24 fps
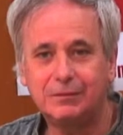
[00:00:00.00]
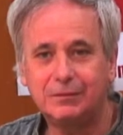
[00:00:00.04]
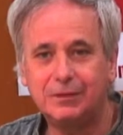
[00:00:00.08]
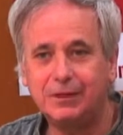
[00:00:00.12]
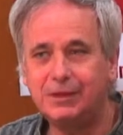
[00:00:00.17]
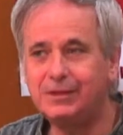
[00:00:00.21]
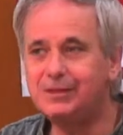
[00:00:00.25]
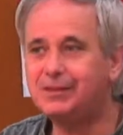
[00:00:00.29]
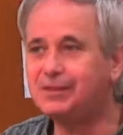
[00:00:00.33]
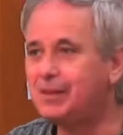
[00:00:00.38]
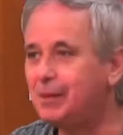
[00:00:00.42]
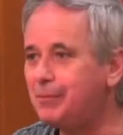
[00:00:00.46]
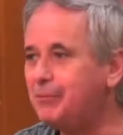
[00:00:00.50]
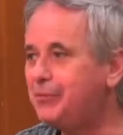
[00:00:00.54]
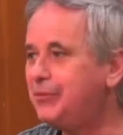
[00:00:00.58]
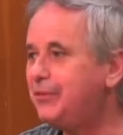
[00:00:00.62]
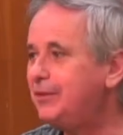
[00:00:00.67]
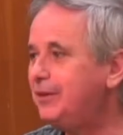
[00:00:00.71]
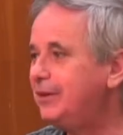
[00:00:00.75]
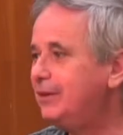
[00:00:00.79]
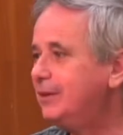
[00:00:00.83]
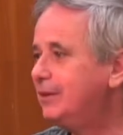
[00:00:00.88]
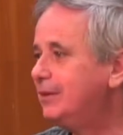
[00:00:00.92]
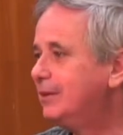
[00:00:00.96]
is
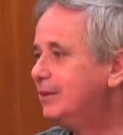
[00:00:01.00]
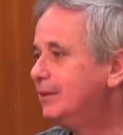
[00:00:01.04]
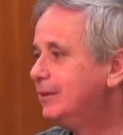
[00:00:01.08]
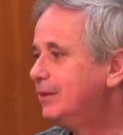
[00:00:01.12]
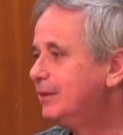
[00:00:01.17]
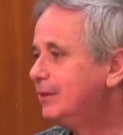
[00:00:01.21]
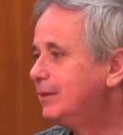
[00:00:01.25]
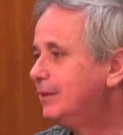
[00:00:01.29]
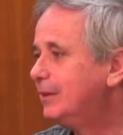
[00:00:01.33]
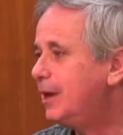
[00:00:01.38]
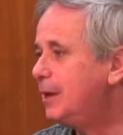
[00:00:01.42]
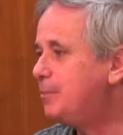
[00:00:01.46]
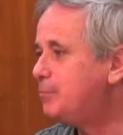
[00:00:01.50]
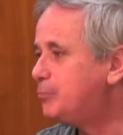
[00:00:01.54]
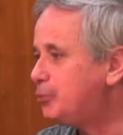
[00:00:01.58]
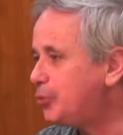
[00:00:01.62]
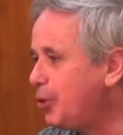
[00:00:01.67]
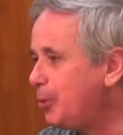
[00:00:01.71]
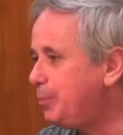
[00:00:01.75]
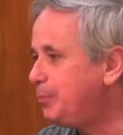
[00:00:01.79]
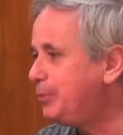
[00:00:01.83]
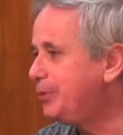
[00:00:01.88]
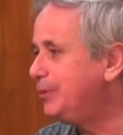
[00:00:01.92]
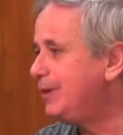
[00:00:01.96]
something a
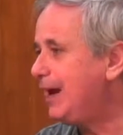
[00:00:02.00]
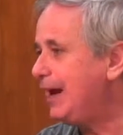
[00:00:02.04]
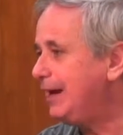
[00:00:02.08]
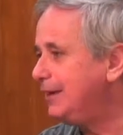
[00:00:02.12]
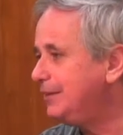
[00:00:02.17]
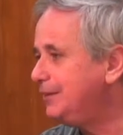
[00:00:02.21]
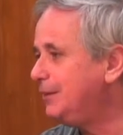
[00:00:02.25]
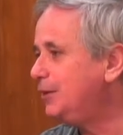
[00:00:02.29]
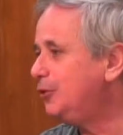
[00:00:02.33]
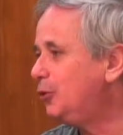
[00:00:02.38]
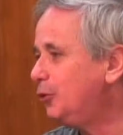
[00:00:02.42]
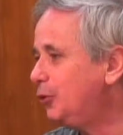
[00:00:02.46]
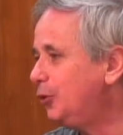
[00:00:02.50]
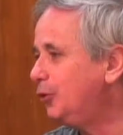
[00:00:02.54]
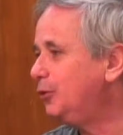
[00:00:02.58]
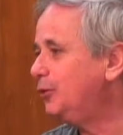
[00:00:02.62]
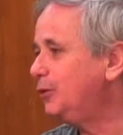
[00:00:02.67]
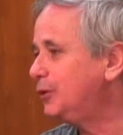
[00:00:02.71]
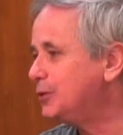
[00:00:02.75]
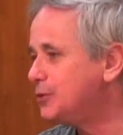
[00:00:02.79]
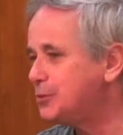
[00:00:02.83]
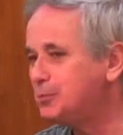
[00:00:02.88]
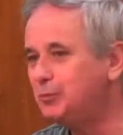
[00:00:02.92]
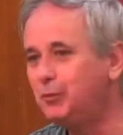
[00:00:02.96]
proper
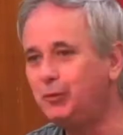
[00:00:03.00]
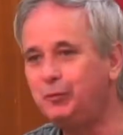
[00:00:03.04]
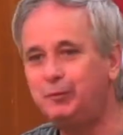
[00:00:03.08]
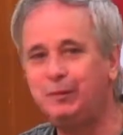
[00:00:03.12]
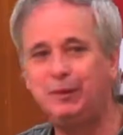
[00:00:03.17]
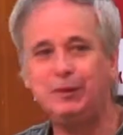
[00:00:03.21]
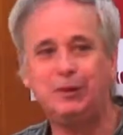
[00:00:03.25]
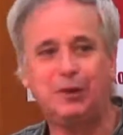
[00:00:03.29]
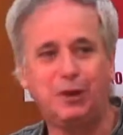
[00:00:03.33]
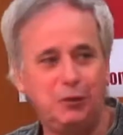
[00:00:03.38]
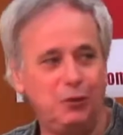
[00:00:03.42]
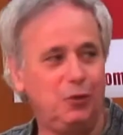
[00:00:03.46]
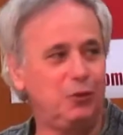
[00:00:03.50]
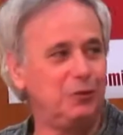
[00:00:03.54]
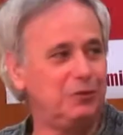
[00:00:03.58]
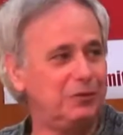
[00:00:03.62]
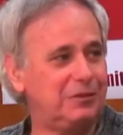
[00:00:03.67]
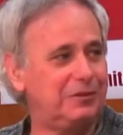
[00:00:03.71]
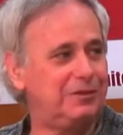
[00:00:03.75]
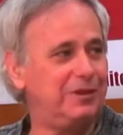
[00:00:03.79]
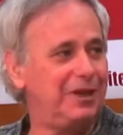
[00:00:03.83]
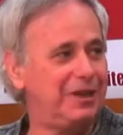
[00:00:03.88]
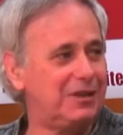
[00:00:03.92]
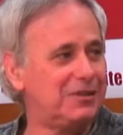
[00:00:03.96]
anti-colonialist movement cannot
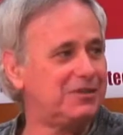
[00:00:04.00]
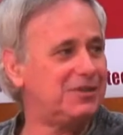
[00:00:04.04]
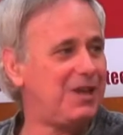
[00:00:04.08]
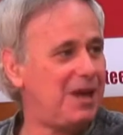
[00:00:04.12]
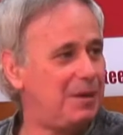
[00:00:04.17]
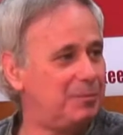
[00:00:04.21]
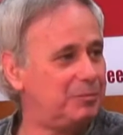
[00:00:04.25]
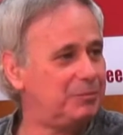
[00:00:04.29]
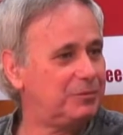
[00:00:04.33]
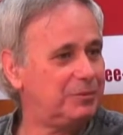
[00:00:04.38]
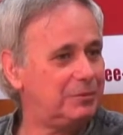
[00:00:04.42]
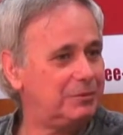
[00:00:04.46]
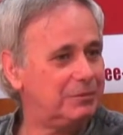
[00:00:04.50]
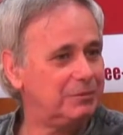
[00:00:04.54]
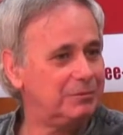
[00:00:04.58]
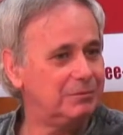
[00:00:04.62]
accept.